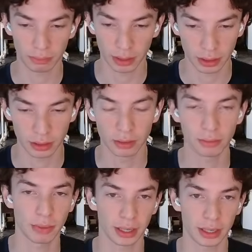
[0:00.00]
big
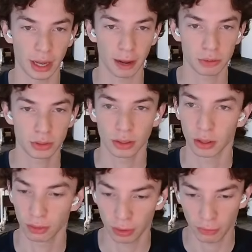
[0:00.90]
backend apps
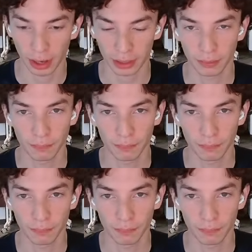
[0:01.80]
with effect.